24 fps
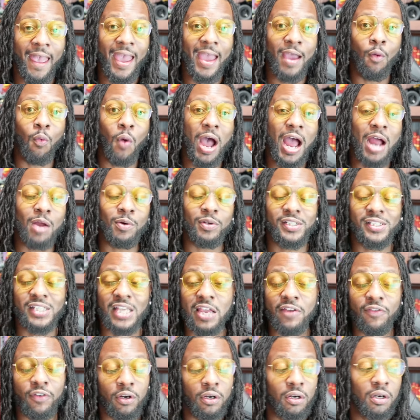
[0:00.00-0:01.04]
at wide
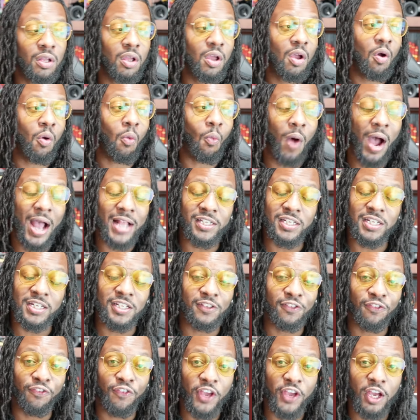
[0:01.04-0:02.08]
receiver, watching
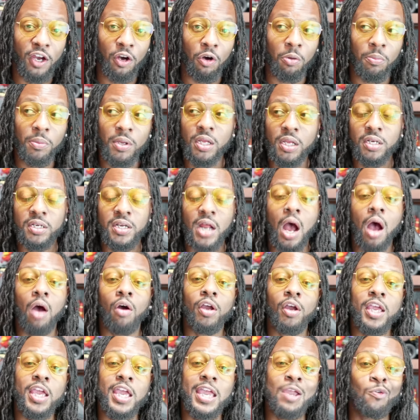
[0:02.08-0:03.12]
his film, dog,
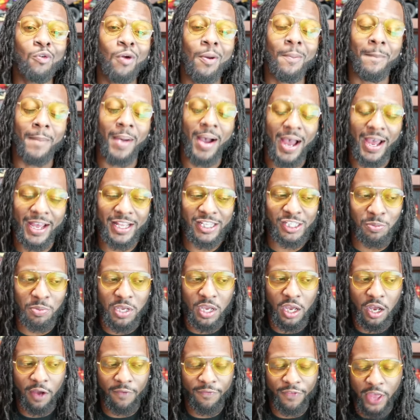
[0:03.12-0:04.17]
he reminds
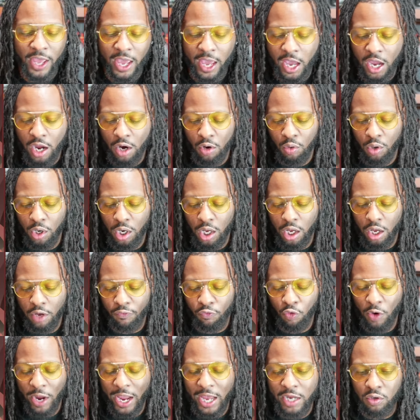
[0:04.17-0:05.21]
me of the era of
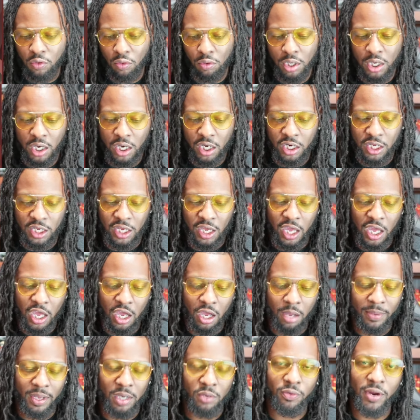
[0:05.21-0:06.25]
Randall
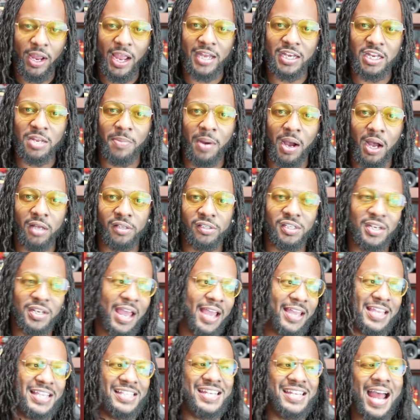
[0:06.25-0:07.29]
Cunningham and Randy Moss.
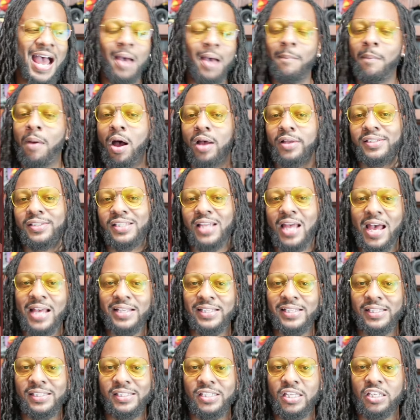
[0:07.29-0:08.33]
Now, he's not Moss size
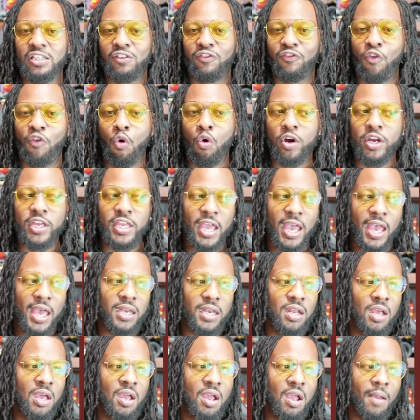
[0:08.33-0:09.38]
at six four yet,
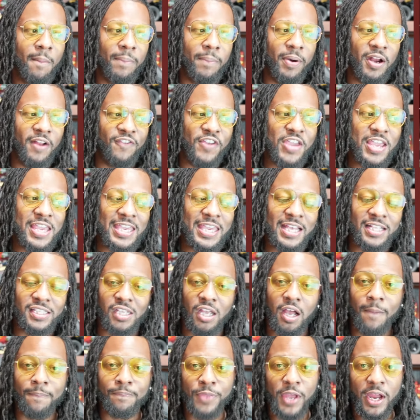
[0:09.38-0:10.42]
but if he gets
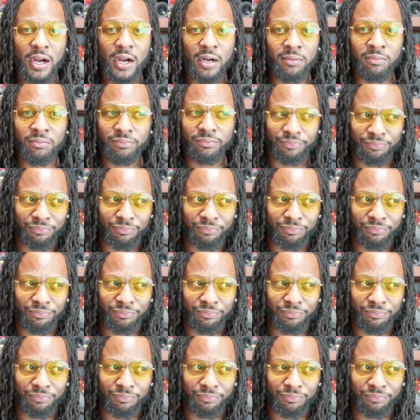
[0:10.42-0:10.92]
up there,